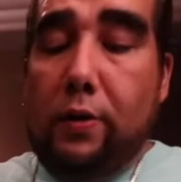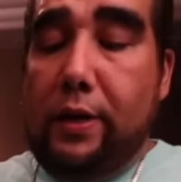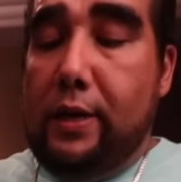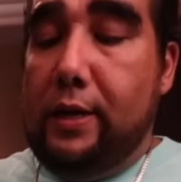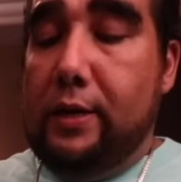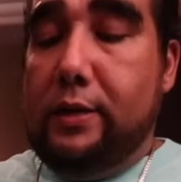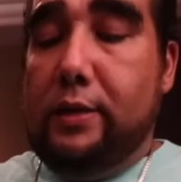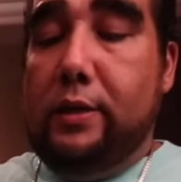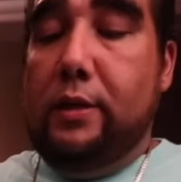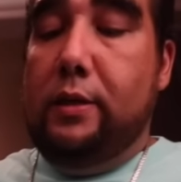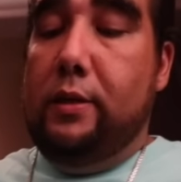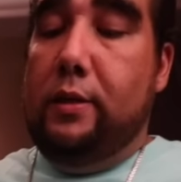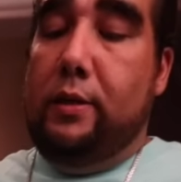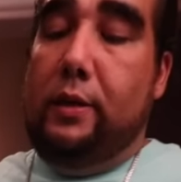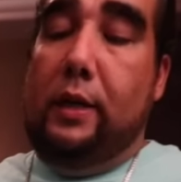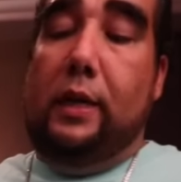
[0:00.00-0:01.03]
this
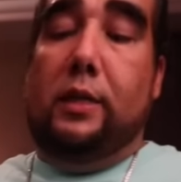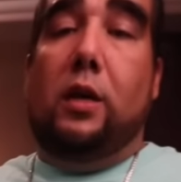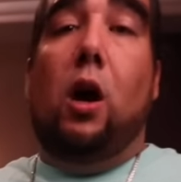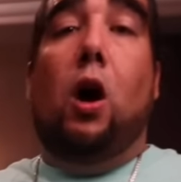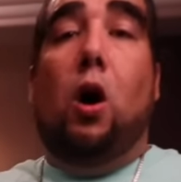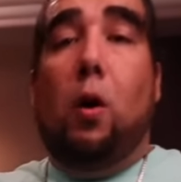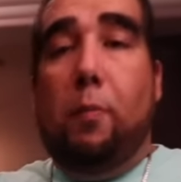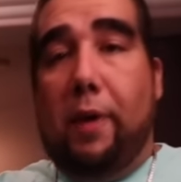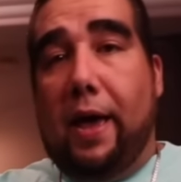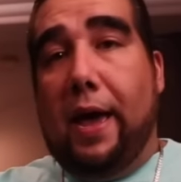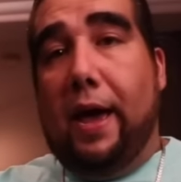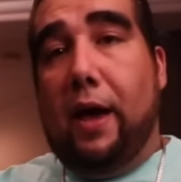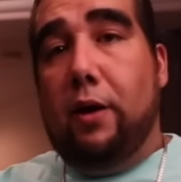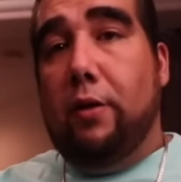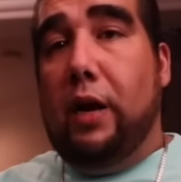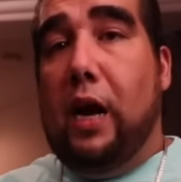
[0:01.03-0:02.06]
is all
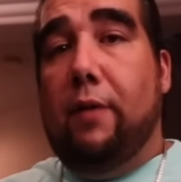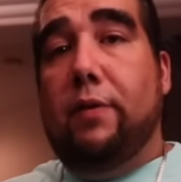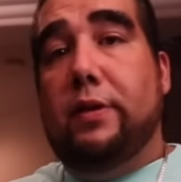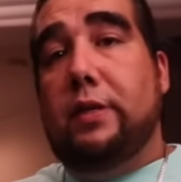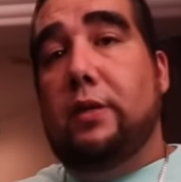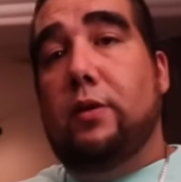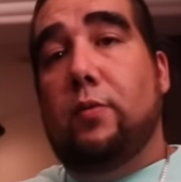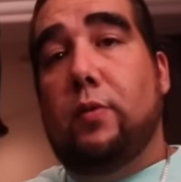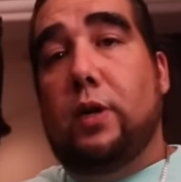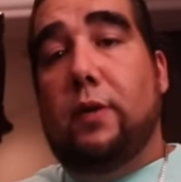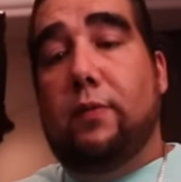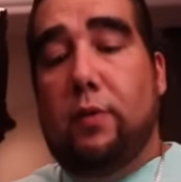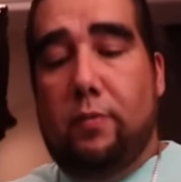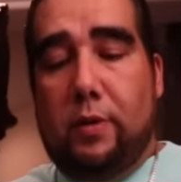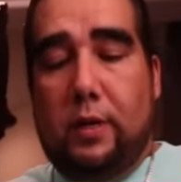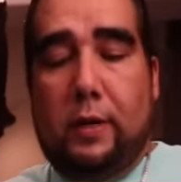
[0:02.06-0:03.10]
bad on every single one of
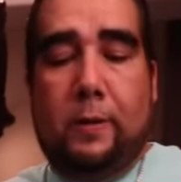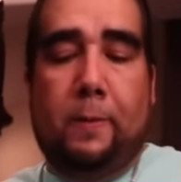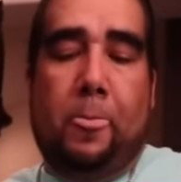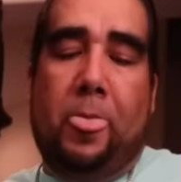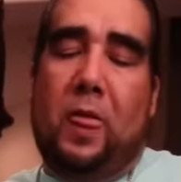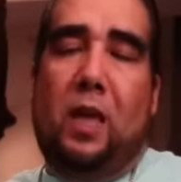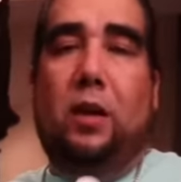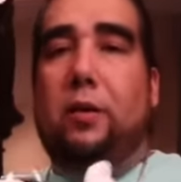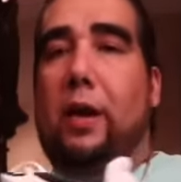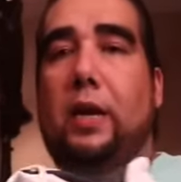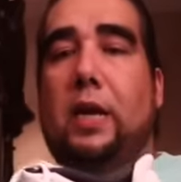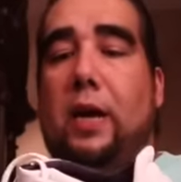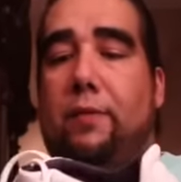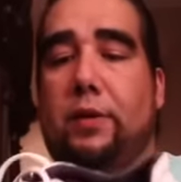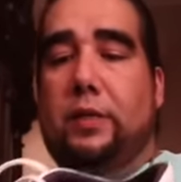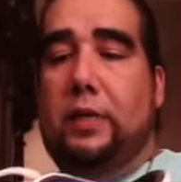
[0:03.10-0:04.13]
them. You ain't
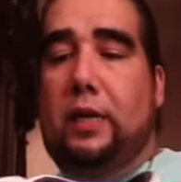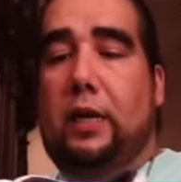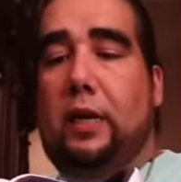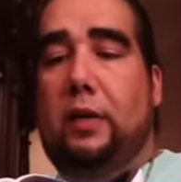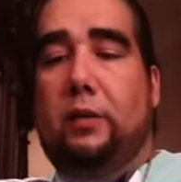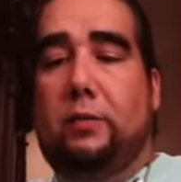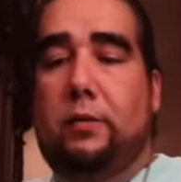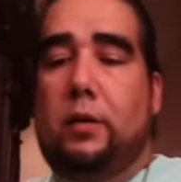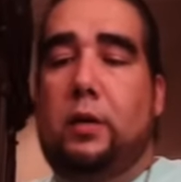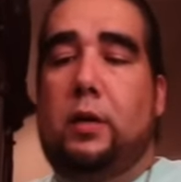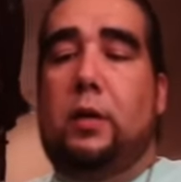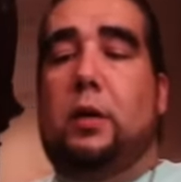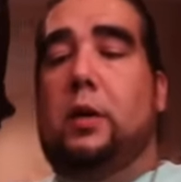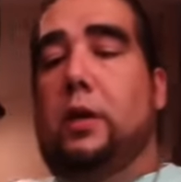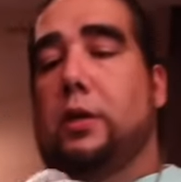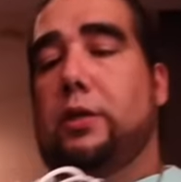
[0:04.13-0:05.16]
never seen
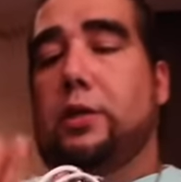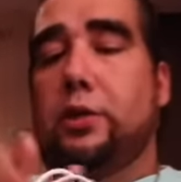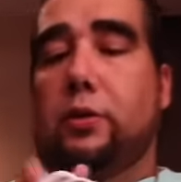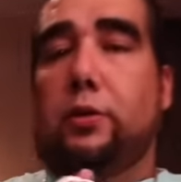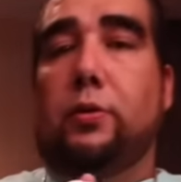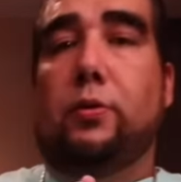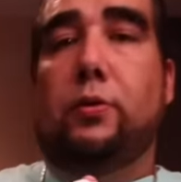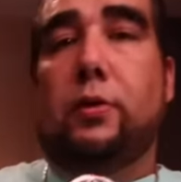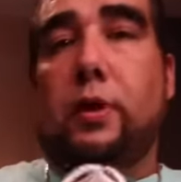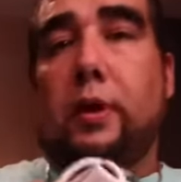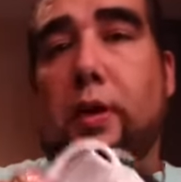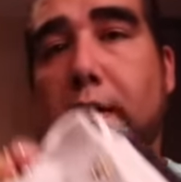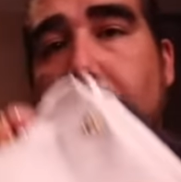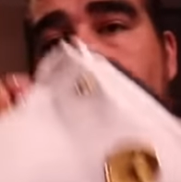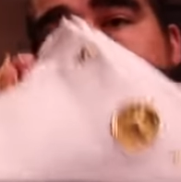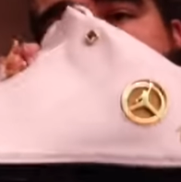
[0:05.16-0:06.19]
a shoe
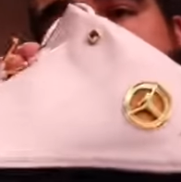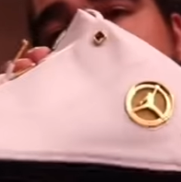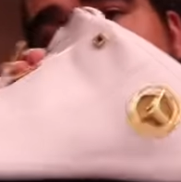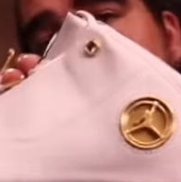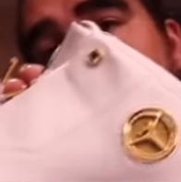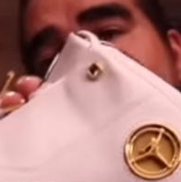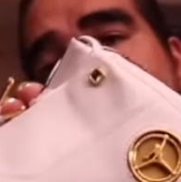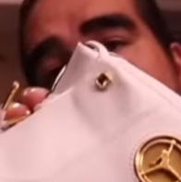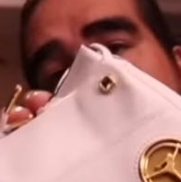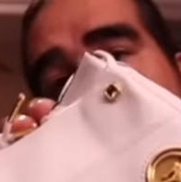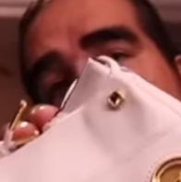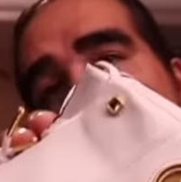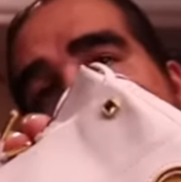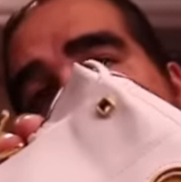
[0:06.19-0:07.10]
this clean